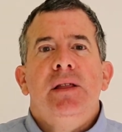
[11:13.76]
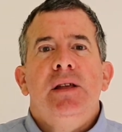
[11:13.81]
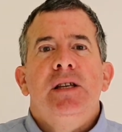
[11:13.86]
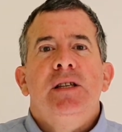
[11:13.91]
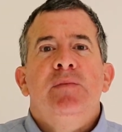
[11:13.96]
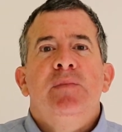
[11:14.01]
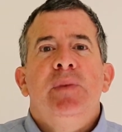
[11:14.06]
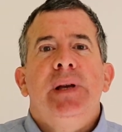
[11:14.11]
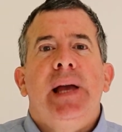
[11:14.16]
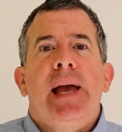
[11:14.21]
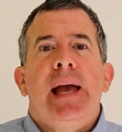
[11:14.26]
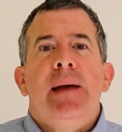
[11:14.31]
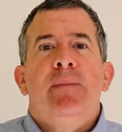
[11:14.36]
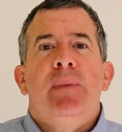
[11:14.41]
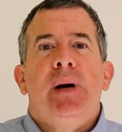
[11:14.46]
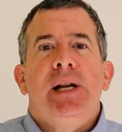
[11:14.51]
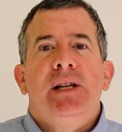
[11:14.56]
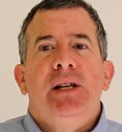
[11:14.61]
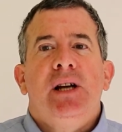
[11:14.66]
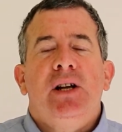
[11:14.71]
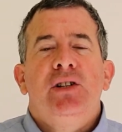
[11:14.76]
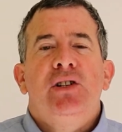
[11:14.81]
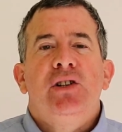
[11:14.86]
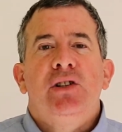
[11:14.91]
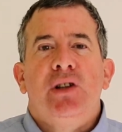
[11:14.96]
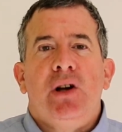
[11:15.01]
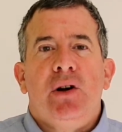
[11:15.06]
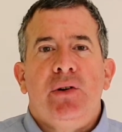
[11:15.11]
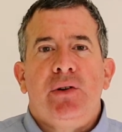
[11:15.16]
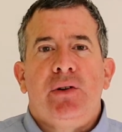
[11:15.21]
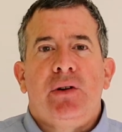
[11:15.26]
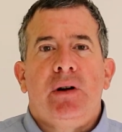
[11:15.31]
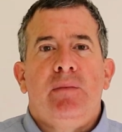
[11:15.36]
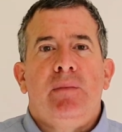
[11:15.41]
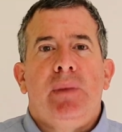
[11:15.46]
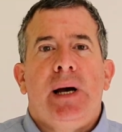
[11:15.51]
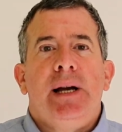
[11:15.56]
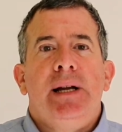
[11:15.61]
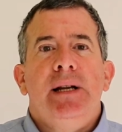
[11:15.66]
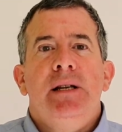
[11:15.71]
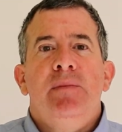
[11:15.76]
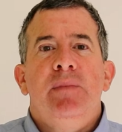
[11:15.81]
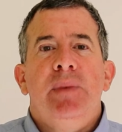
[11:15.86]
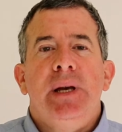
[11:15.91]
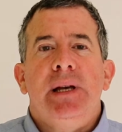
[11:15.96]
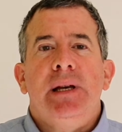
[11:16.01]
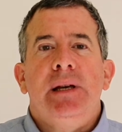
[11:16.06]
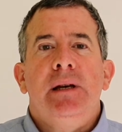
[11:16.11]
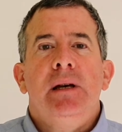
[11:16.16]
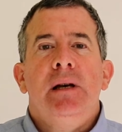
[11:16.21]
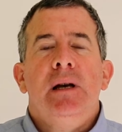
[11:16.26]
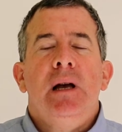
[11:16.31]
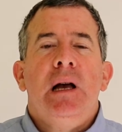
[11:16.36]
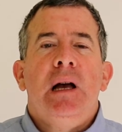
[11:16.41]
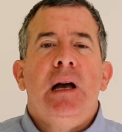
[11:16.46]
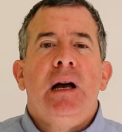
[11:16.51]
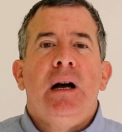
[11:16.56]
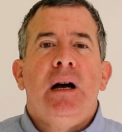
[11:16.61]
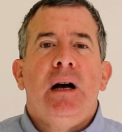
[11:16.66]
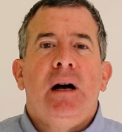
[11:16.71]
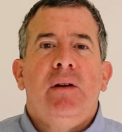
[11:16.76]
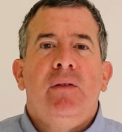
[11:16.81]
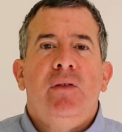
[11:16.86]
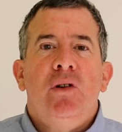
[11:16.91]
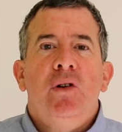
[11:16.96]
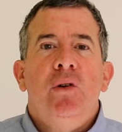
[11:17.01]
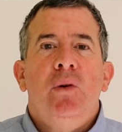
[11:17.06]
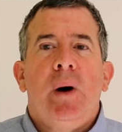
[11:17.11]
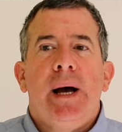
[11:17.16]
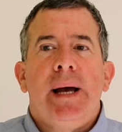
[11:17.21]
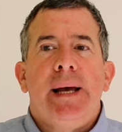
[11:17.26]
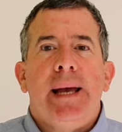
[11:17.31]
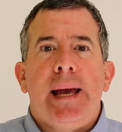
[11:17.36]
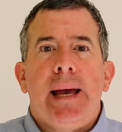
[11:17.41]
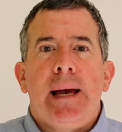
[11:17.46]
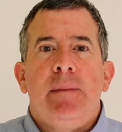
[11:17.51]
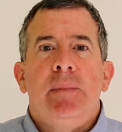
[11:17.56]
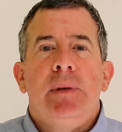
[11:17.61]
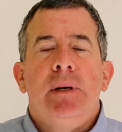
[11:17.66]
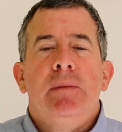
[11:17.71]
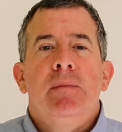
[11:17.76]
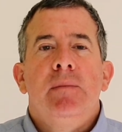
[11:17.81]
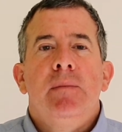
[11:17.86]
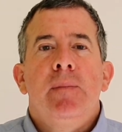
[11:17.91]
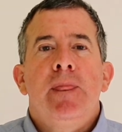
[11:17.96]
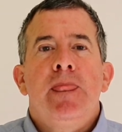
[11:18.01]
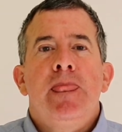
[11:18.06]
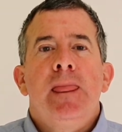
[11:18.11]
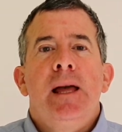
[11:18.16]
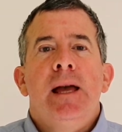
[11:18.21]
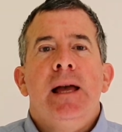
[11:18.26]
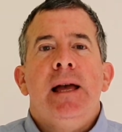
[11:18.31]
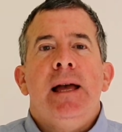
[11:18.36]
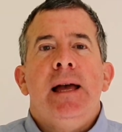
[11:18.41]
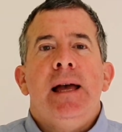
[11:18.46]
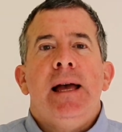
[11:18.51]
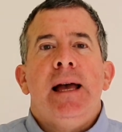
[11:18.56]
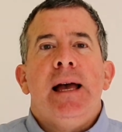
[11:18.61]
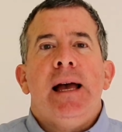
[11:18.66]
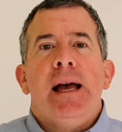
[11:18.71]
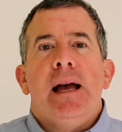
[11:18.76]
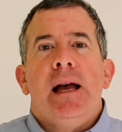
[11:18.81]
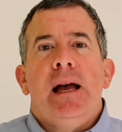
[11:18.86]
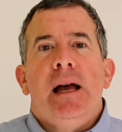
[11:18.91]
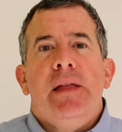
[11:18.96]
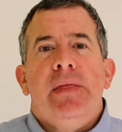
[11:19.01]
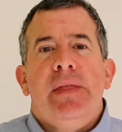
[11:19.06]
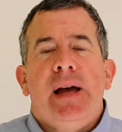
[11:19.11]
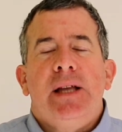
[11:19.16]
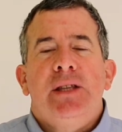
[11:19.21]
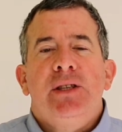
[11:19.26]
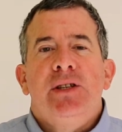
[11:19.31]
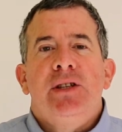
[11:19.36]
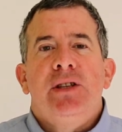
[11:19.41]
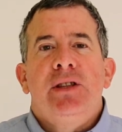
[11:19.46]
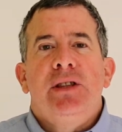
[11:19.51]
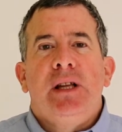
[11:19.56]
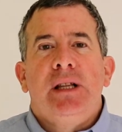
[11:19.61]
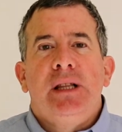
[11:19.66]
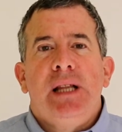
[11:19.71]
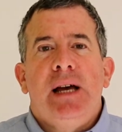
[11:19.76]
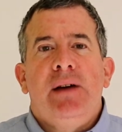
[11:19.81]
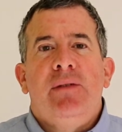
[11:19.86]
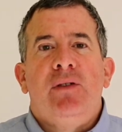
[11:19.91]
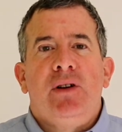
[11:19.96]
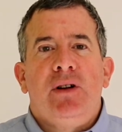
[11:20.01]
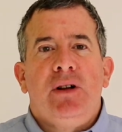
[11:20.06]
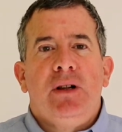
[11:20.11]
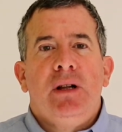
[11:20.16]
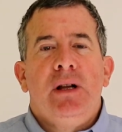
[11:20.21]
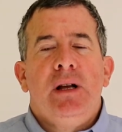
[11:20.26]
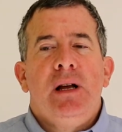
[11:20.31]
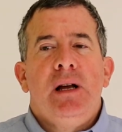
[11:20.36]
this became my touchstone to remind me of who I am. And that's the level